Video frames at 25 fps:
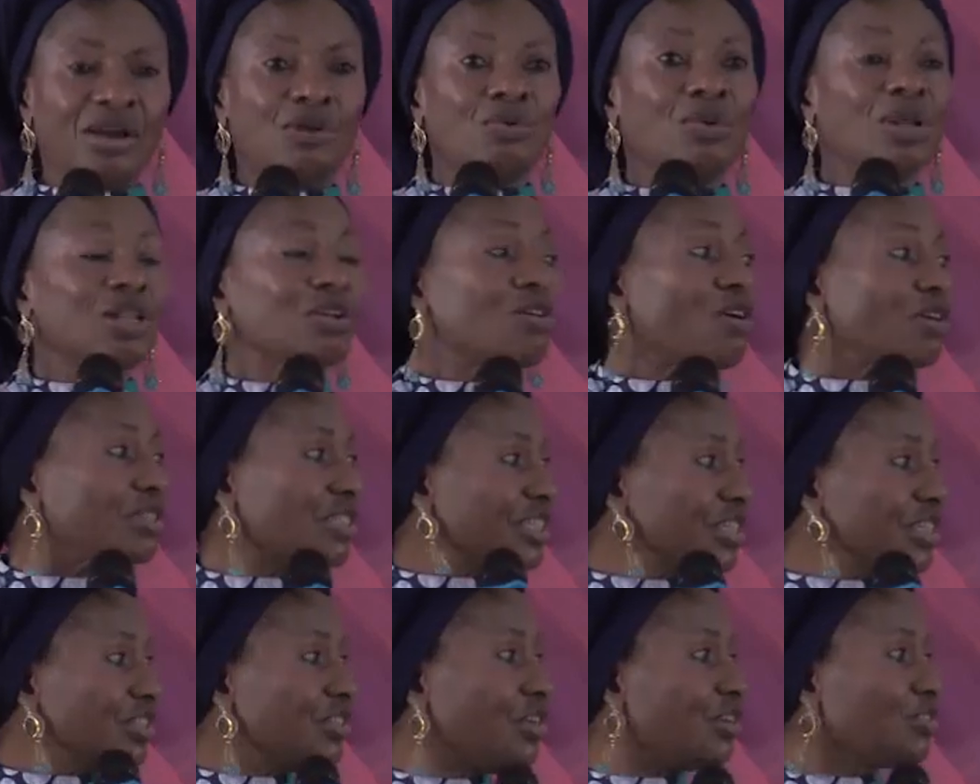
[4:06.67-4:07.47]
We'll
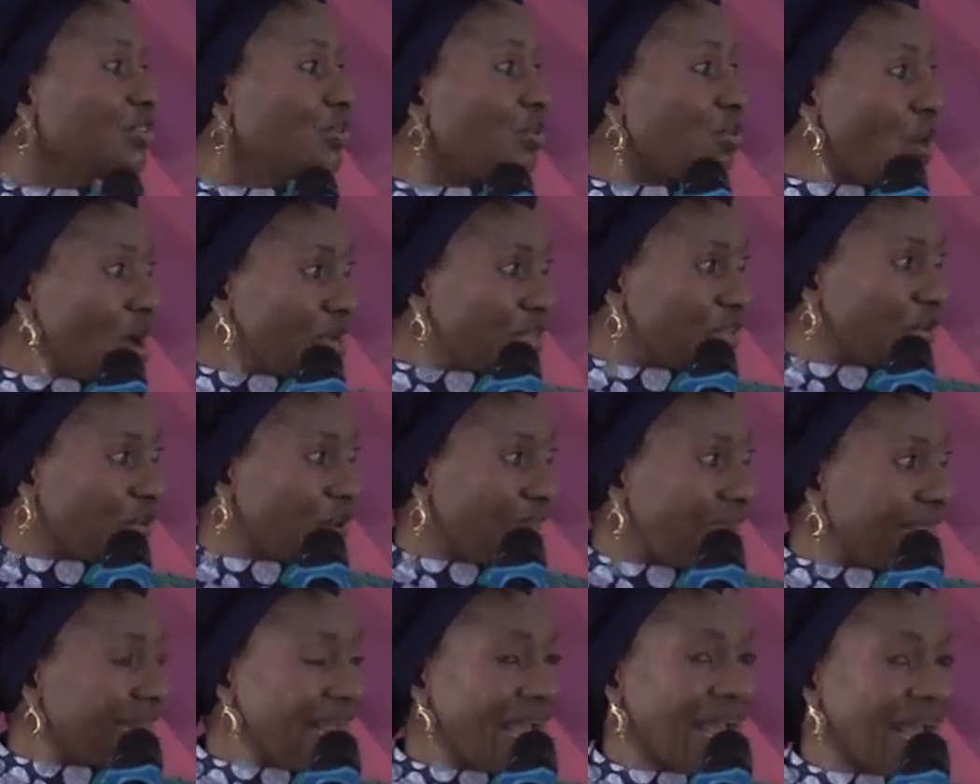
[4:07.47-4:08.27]
continue to work
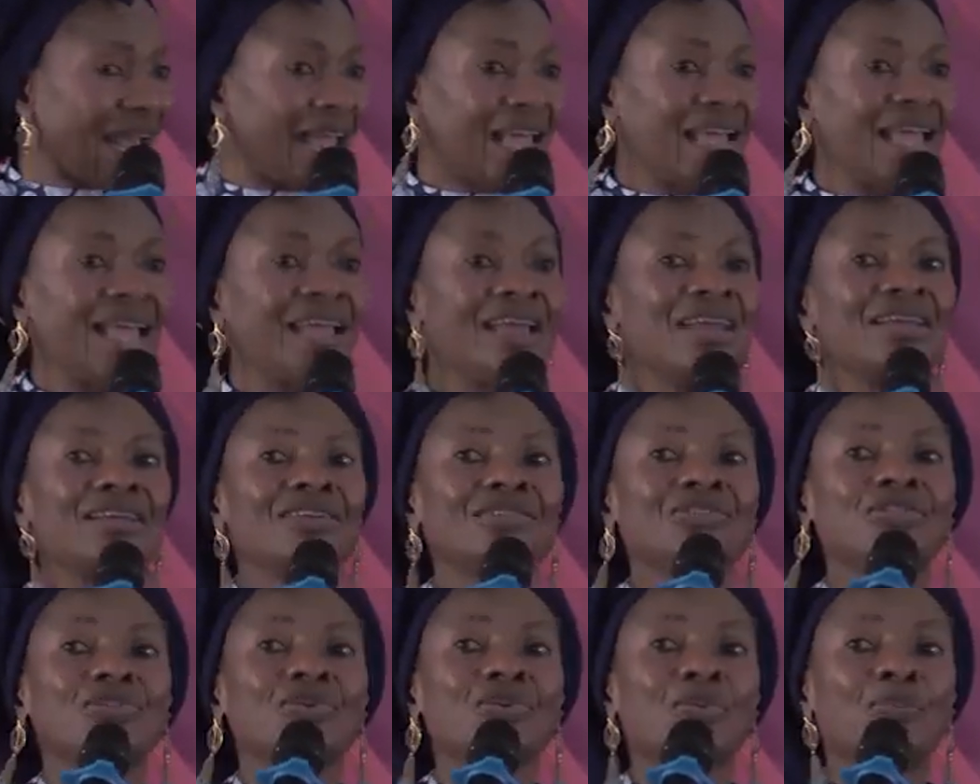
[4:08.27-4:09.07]
together
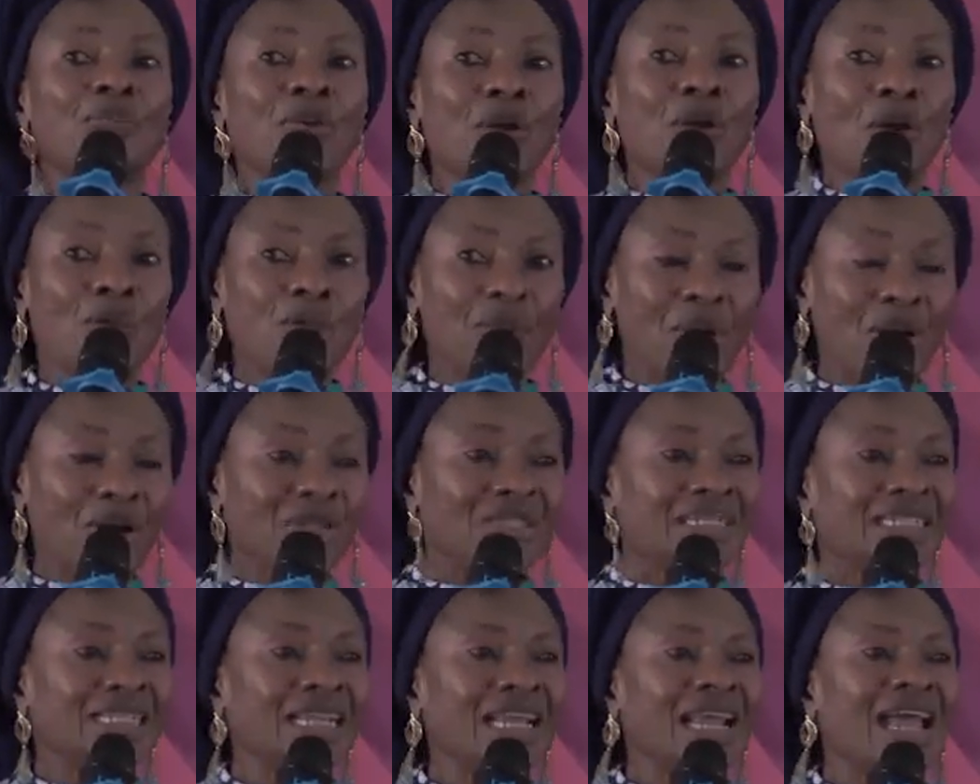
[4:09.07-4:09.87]
to
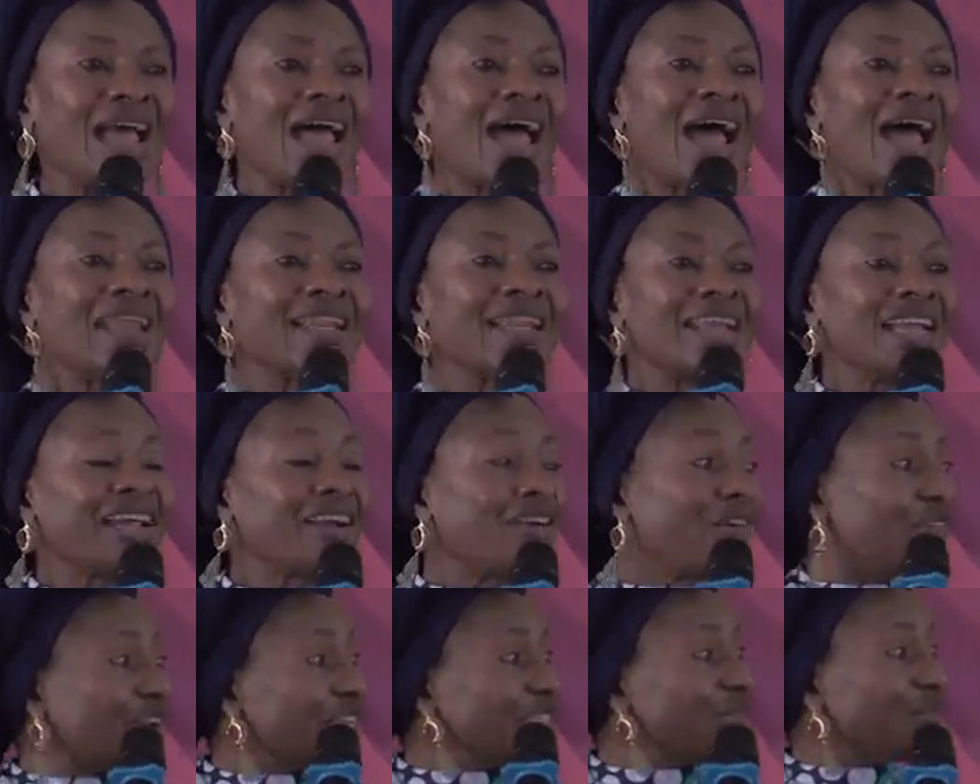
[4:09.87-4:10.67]
promote and
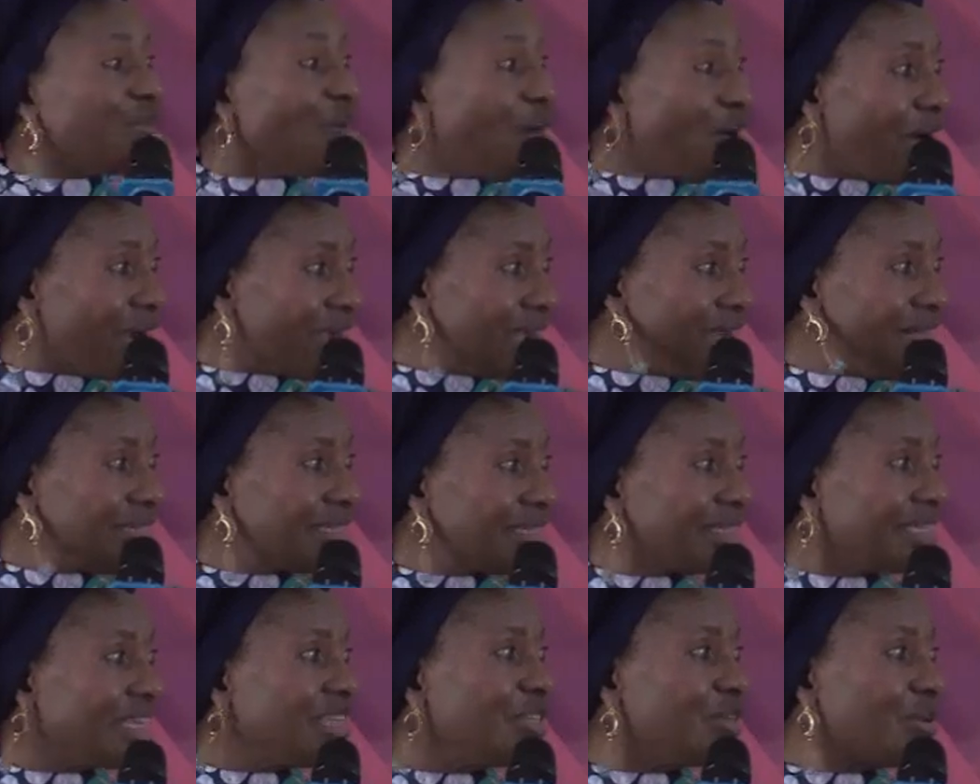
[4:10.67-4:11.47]
encourage more
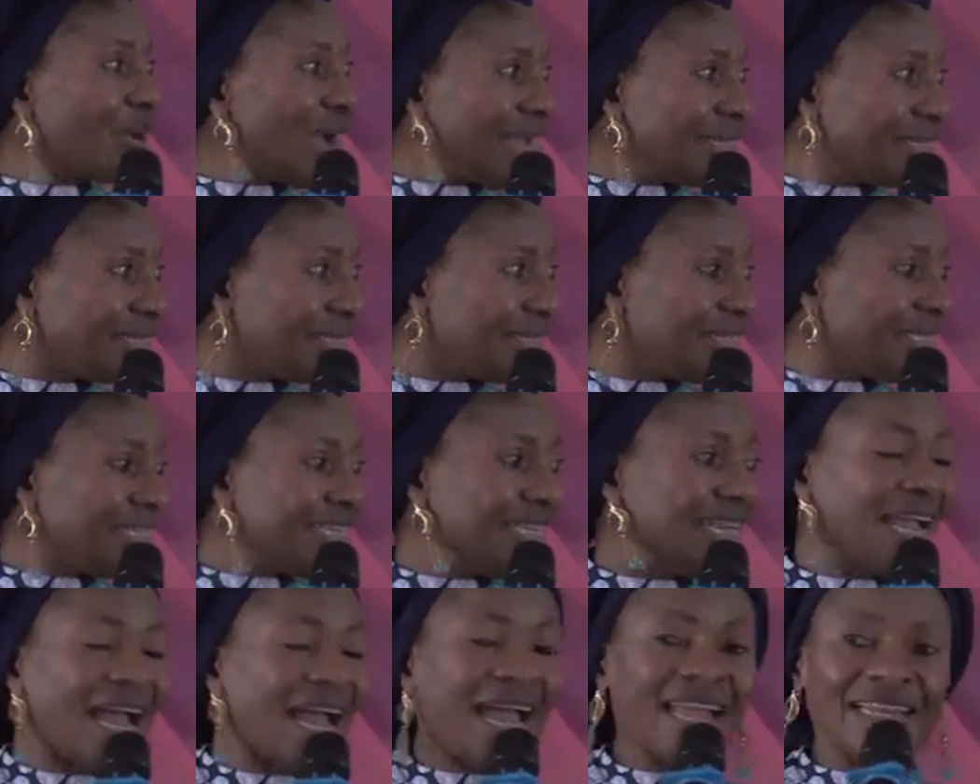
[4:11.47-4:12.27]
girls into
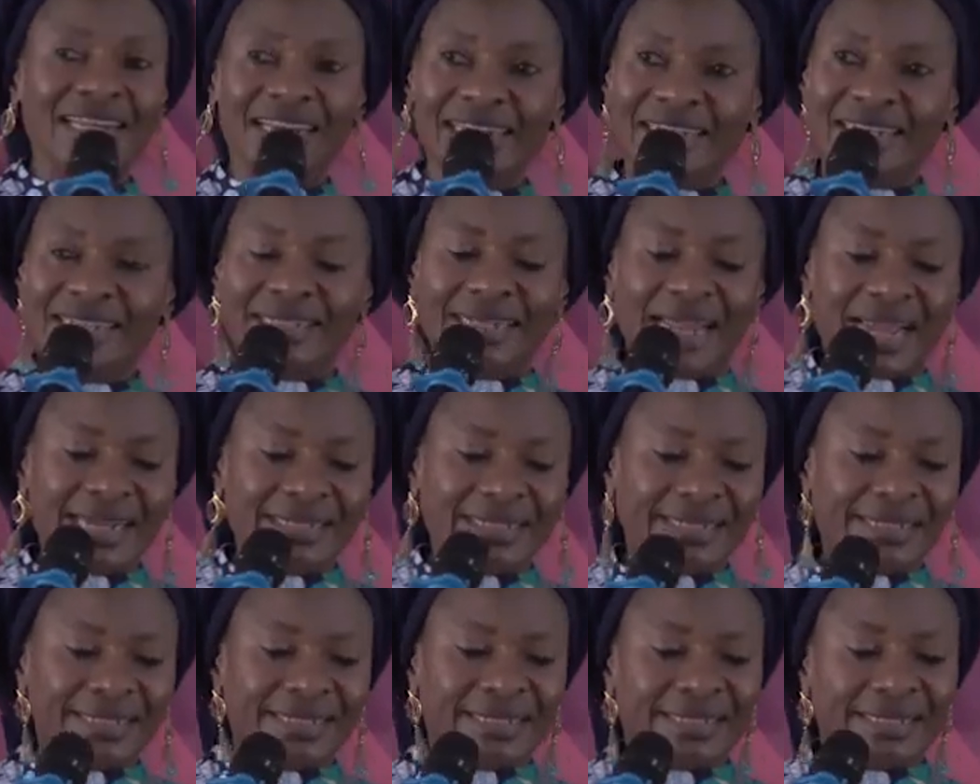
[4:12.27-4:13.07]
ICT and in the
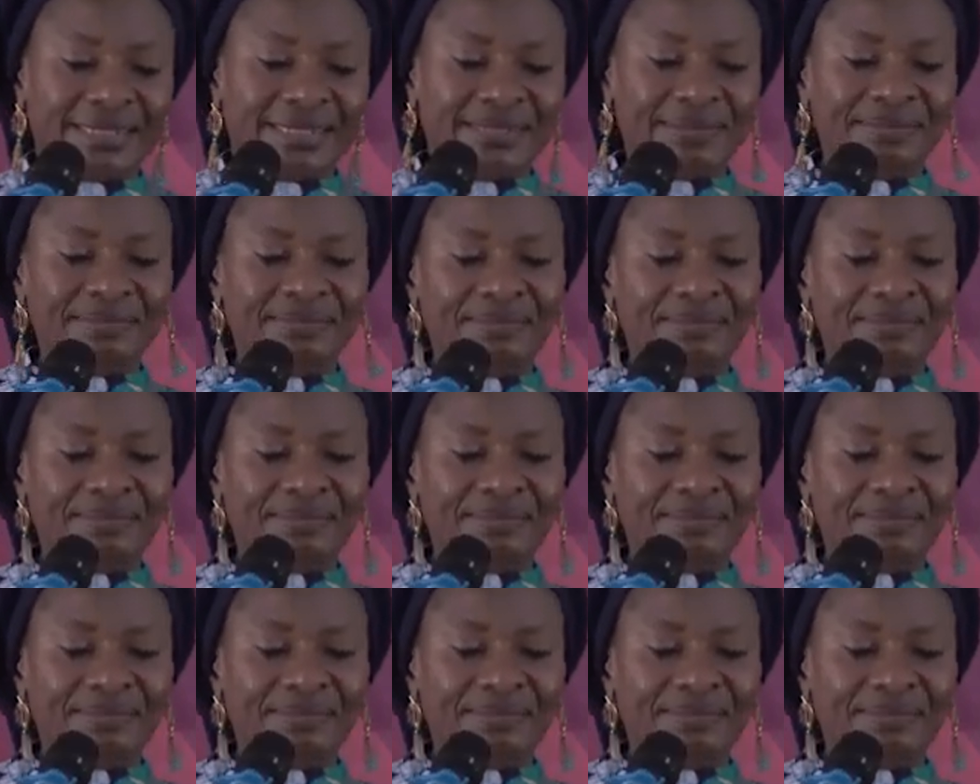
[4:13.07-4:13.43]
sciences.